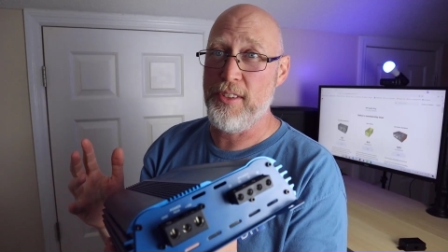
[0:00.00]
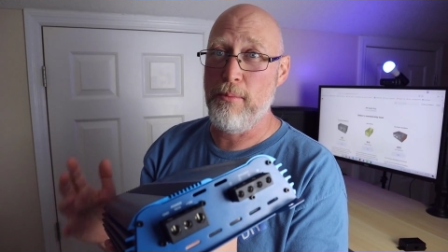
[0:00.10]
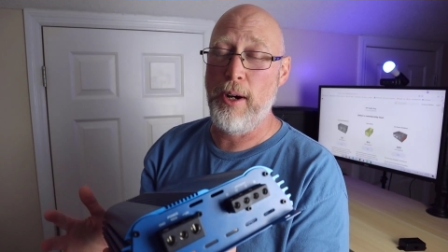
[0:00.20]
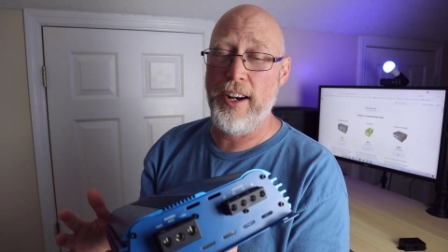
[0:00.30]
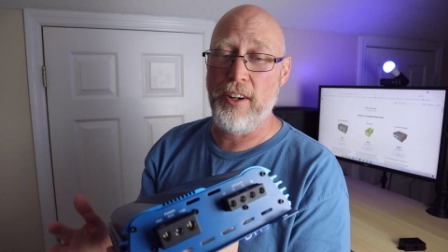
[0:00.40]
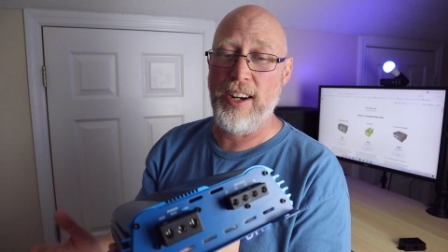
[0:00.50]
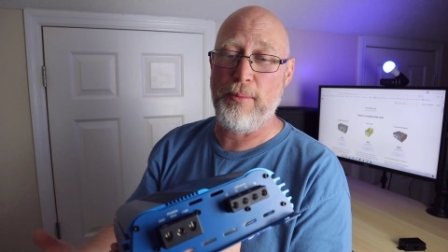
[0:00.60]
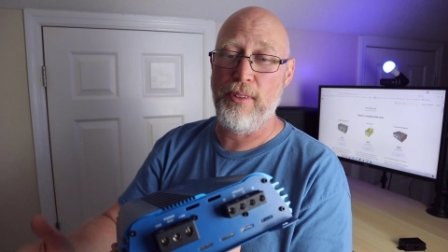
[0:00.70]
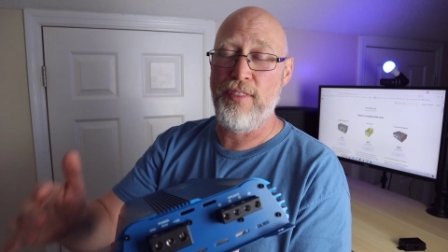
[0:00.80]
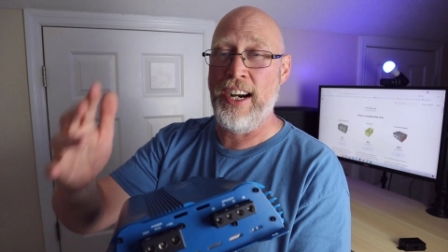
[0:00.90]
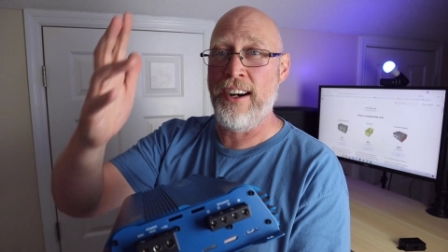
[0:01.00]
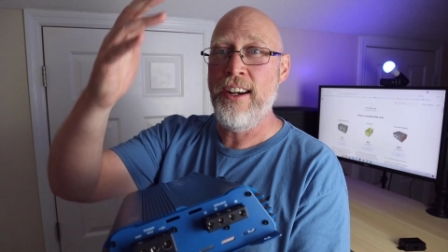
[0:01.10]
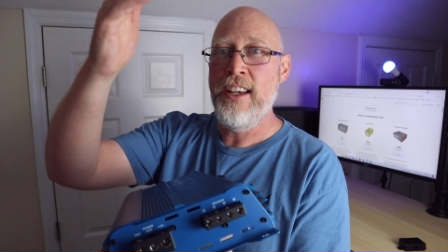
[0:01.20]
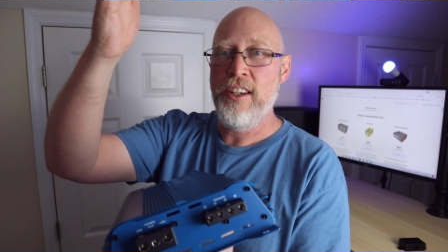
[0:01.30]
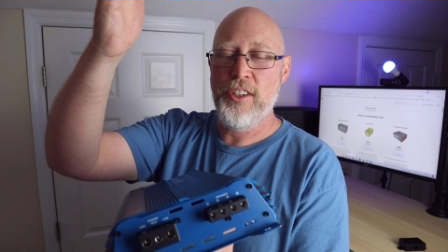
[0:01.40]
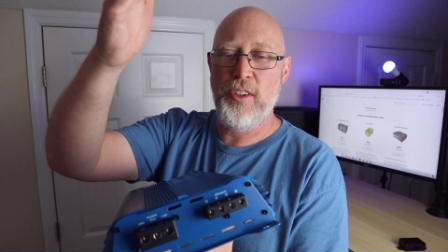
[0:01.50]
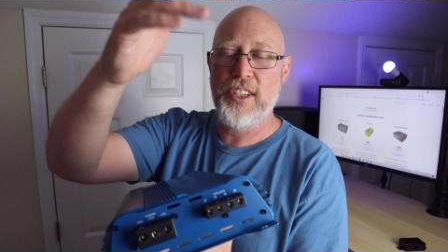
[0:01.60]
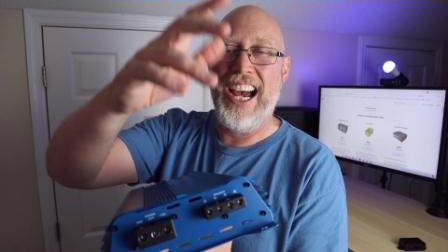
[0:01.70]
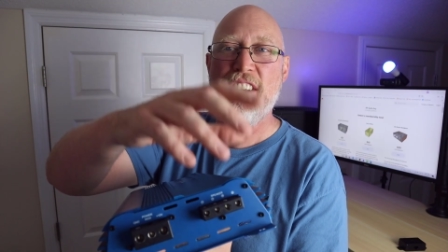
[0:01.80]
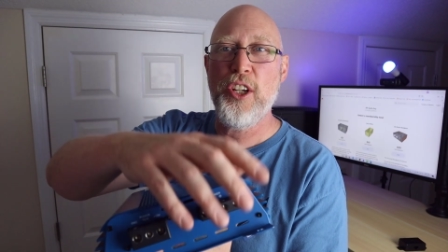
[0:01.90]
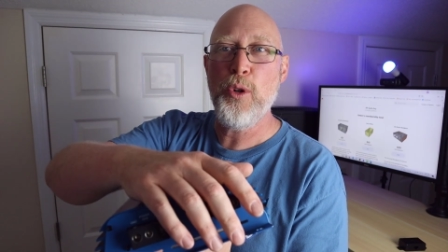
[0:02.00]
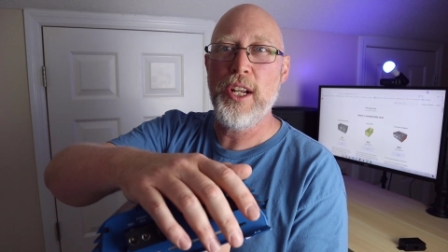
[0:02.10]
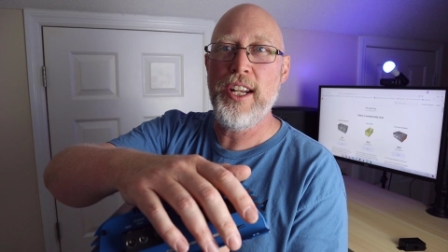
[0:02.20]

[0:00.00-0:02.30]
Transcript: it's a mono amplifier. You just got two